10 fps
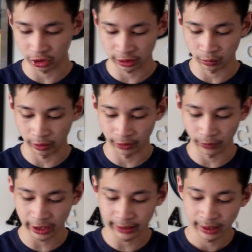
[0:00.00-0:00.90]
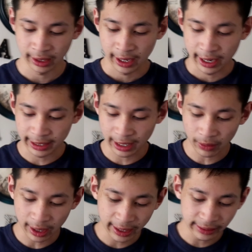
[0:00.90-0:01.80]
just went away. And
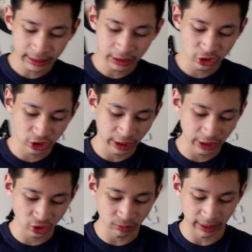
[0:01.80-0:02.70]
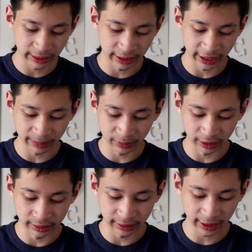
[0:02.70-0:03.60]
now I can change my
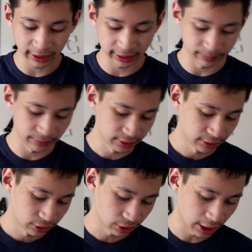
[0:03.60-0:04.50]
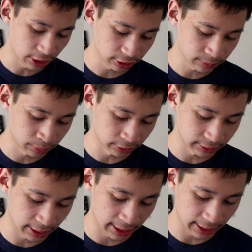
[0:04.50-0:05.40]
camera name. So I'll just put
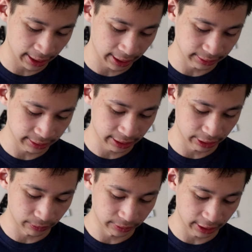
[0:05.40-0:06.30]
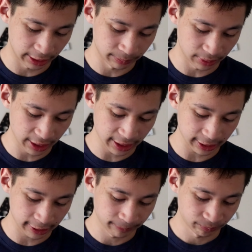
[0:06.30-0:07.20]
that as Hero 9 Black
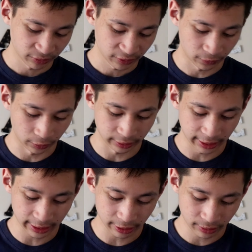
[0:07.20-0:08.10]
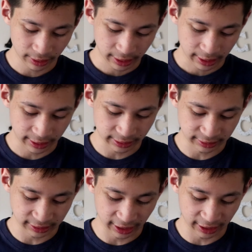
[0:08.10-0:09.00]
for now and
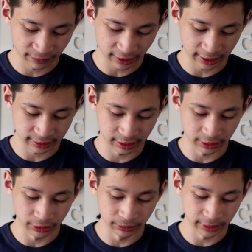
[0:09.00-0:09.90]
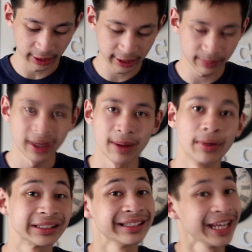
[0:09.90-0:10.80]
save as the new name.
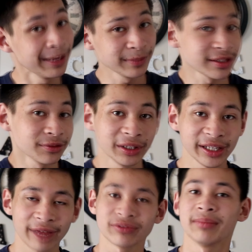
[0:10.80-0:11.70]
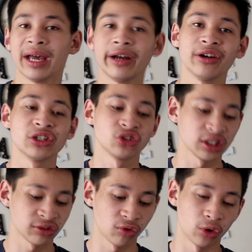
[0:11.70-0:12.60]
But the name doesn't really have to matter. It's
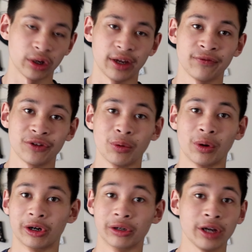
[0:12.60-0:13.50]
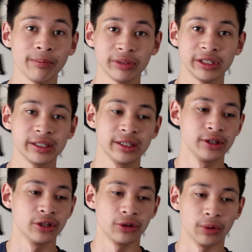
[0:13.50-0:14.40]
just for if are a company
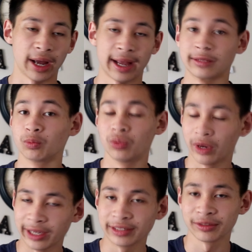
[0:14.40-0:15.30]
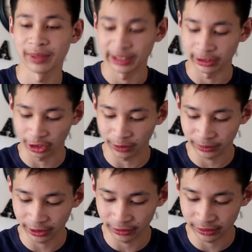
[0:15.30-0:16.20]
who has way too many
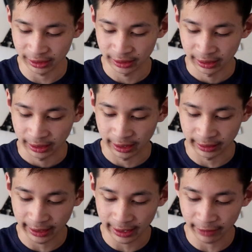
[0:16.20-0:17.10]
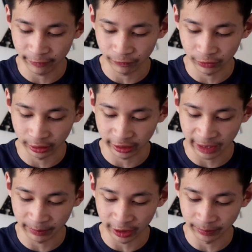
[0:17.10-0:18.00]
GoPros. And now for the
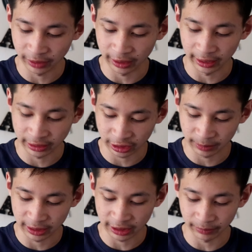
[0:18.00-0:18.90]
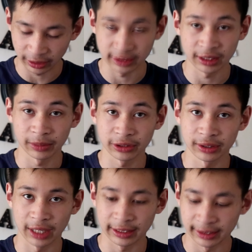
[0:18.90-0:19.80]
camera update, it's going to be something similar
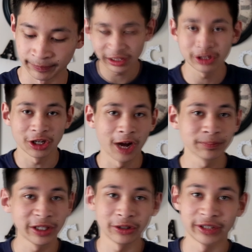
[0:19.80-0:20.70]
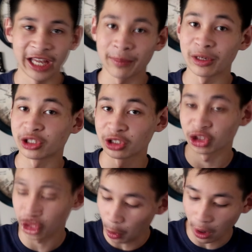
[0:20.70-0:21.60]
to that. Basically, to update your camera, it's going to
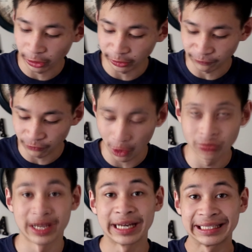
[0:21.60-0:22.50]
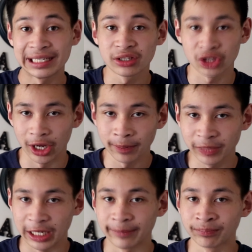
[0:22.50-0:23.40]
show on your phone that it needs to
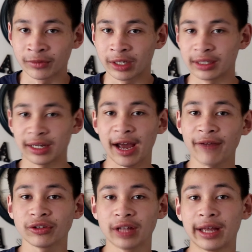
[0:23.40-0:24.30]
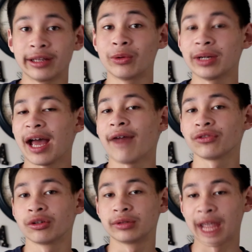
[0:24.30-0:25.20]
update. And after that, you would
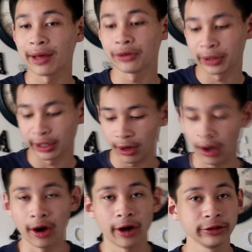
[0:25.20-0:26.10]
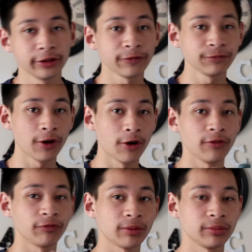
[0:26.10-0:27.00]
have to download it on your
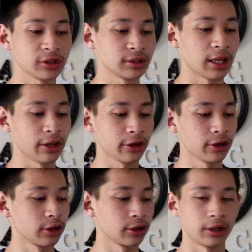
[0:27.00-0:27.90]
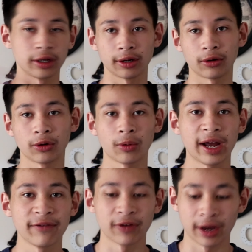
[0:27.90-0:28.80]
phone from your cellular or
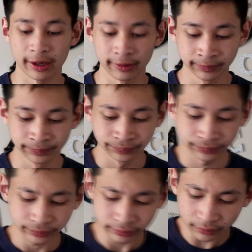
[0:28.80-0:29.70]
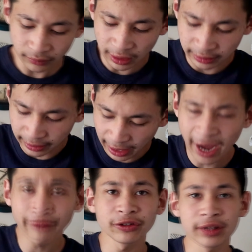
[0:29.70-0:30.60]
Wi-Fi. And
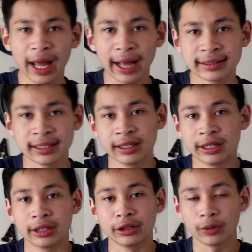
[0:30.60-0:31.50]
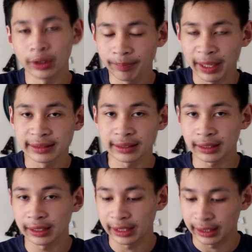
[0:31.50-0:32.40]
after that, you would
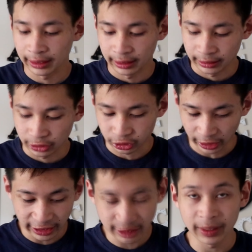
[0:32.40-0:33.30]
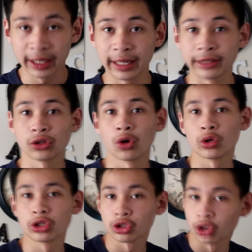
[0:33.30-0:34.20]
basically transmit it
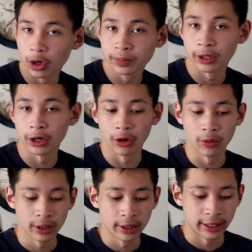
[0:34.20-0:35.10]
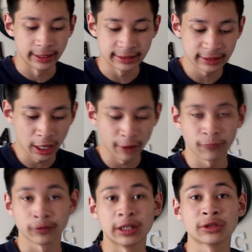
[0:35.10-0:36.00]
towards the GoPro
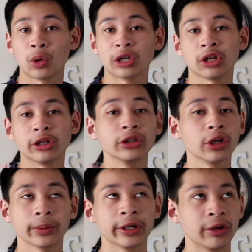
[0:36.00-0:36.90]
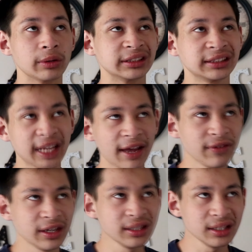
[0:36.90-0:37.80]
itself. This works on the GoPro Hero
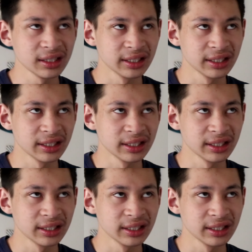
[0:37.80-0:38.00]
7,